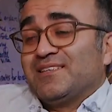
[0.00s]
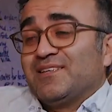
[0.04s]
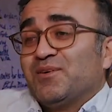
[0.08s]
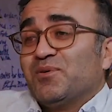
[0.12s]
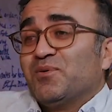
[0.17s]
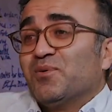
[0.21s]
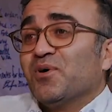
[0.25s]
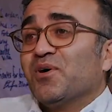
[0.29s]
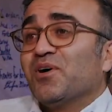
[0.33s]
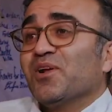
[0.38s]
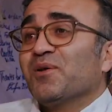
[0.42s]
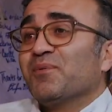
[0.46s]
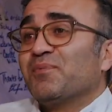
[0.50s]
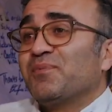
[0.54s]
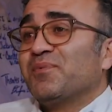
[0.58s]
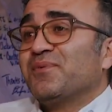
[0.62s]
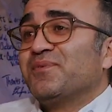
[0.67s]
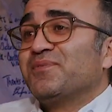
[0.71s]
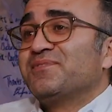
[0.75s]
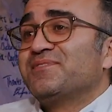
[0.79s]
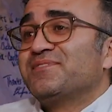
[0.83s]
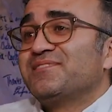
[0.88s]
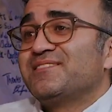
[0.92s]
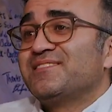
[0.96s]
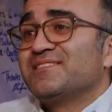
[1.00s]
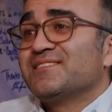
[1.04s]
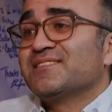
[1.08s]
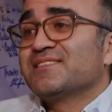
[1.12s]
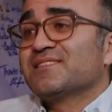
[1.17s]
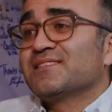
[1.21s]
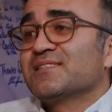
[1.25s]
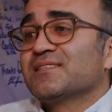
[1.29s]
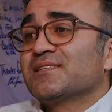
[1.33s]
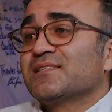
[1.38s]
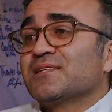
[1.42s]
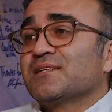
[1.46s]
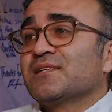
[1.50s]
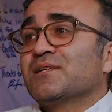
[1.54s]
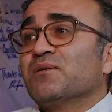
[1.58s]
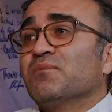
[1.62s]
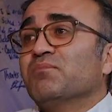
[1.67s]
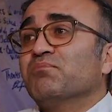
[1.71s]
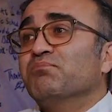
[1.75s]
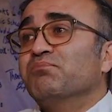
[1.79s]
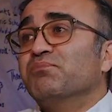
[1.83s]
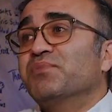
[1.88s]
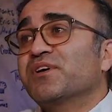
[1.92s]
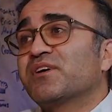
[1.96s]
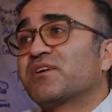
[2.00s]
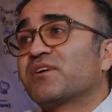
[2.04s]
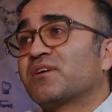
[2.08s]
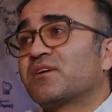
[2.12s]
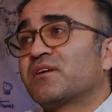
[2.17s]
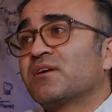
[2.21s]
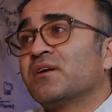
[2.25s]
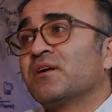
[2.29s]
Work and then right to school and then